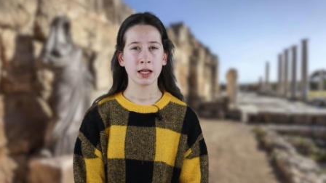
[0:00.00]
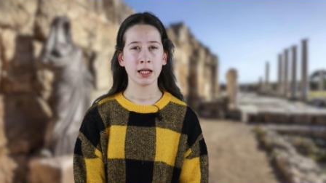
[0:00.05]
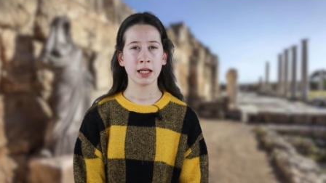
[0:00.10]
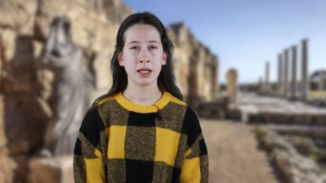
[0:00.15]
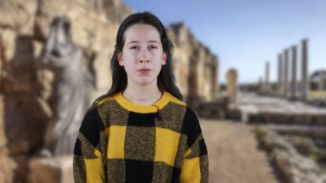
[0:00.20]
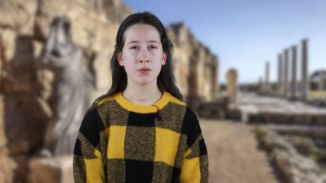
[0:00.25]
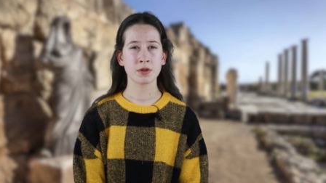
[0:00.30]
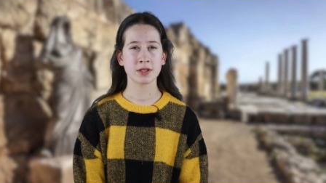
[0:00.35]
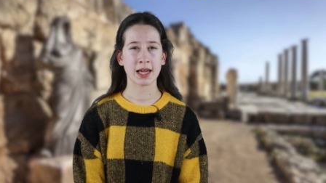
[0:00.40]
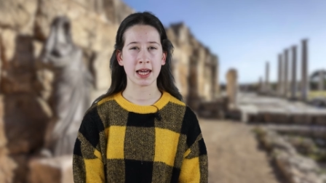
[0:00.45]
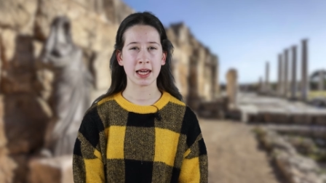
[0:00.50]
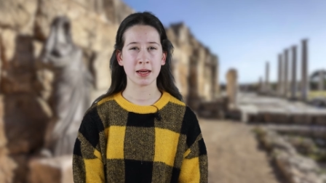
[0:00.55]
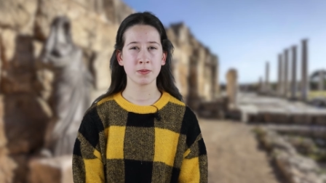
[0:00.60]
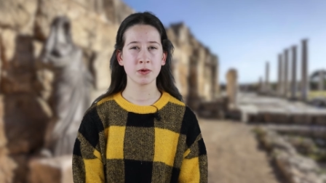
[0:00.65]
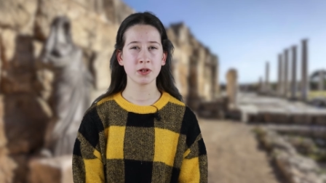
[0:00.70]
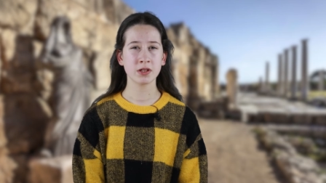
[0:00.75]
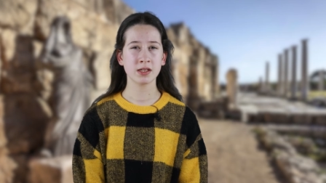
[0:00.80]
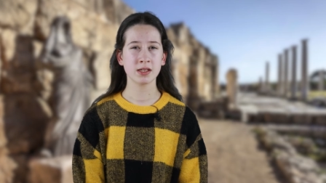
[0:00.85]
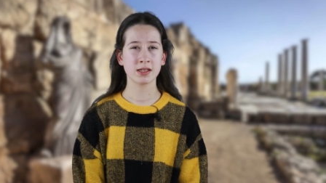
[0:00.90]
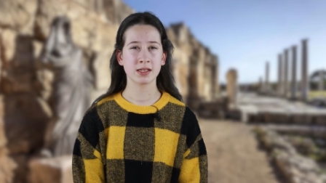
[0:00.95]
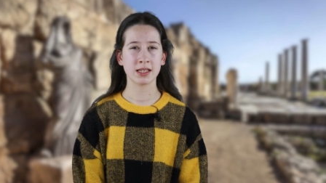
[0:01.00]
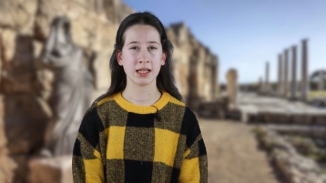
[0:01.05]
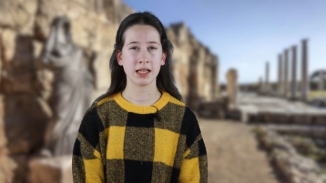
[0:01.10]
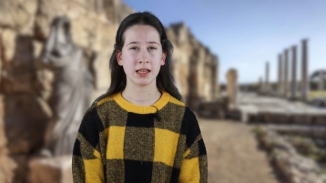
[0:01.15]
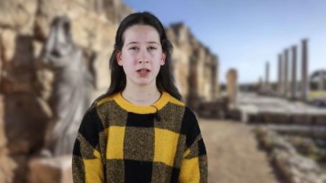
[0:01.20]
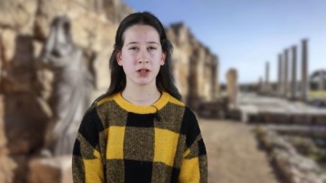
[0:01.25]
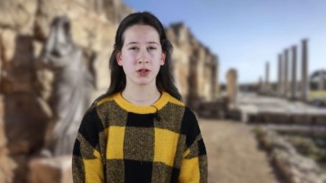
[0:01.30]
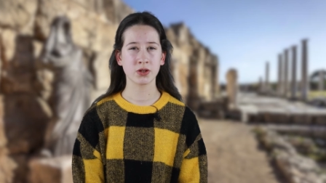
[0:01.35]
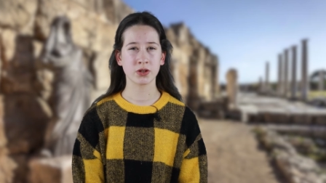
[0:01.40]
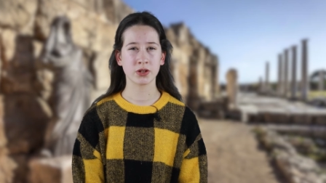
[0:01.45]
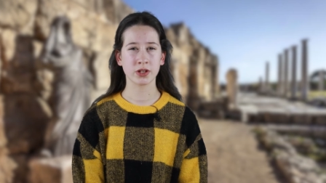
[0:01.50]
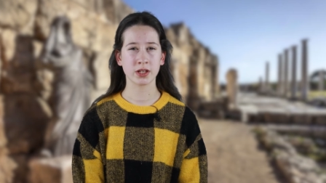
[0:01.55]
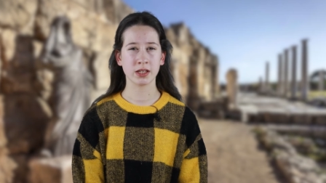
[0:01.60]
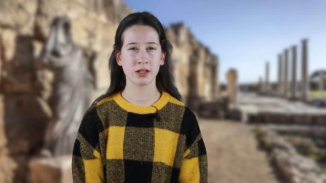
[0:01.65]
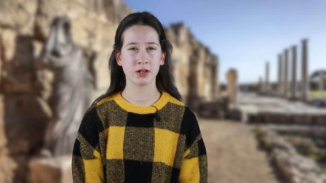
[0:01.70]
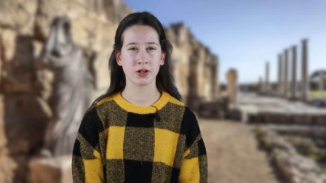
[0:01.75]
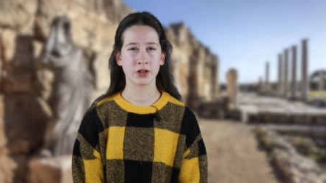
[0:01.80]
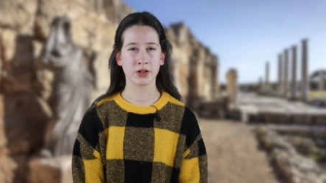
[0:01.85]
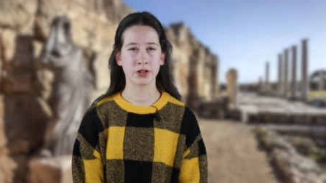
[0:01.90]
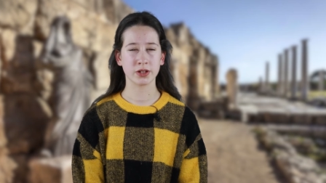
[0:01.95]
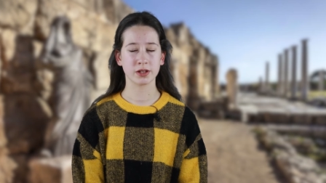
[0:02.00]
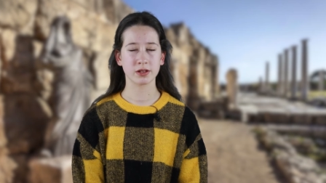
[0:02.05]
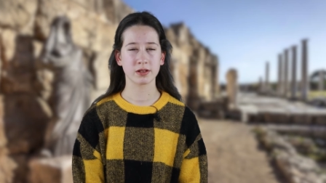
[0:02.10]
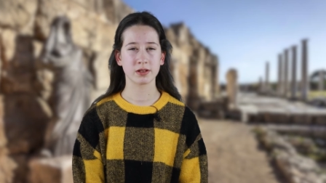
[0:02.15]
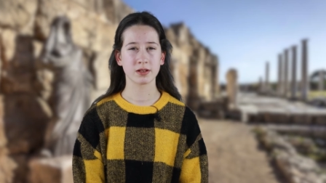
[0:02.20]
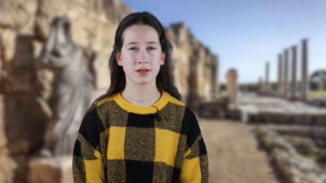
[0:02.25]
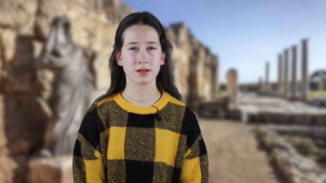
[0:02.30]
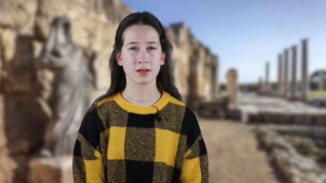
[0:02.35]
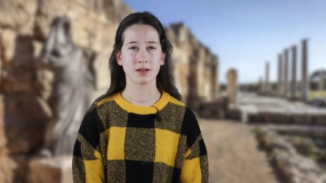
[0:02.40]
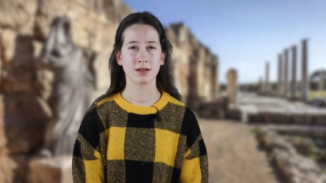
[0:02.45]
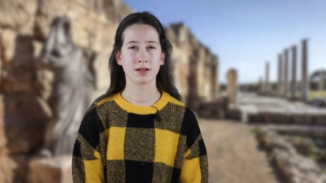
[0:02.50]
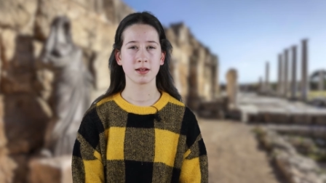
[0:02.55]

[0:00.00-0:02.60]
He was able to see the good in others.